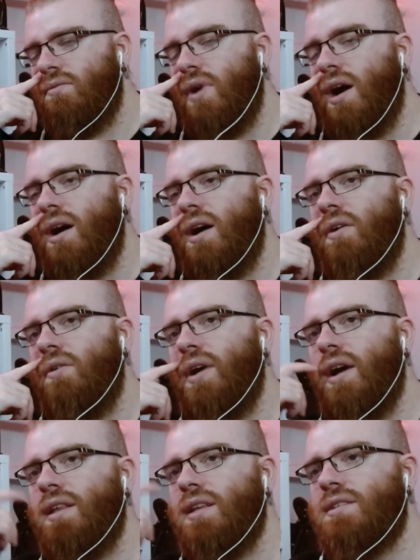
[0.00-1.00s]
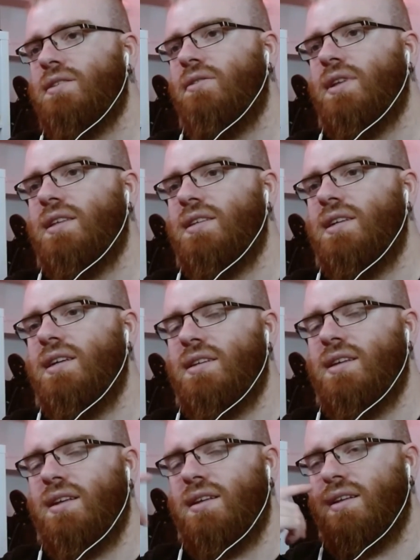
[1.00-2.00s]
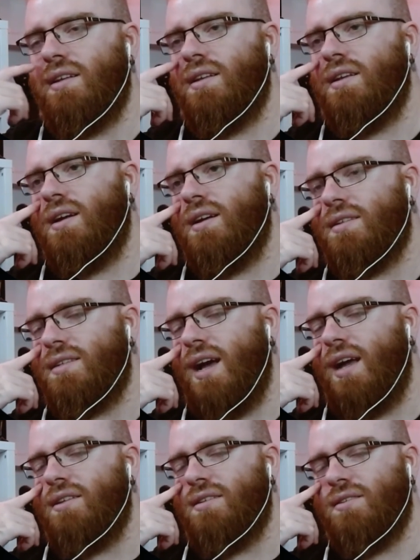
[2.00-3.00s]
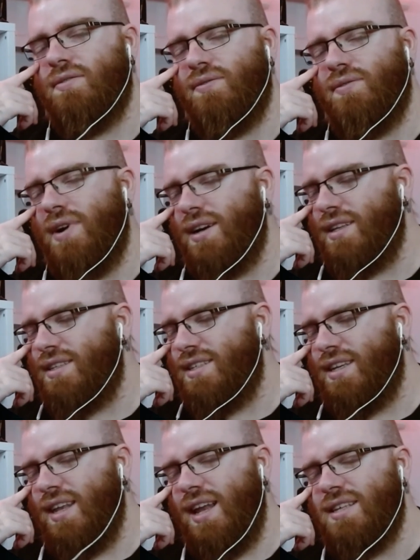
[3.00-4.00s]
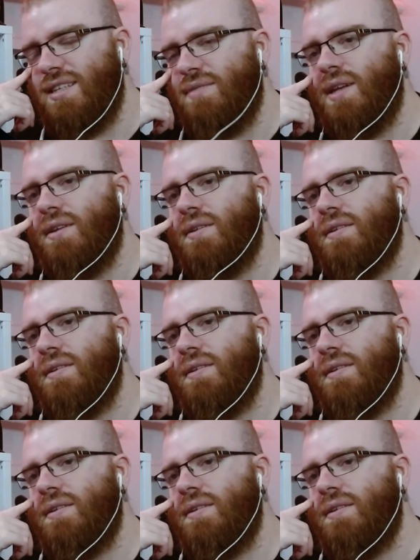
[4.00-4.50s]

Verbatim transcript: Wow, yeah, he doesn't know that she is another Cylon. Fuck, it's crazy, man.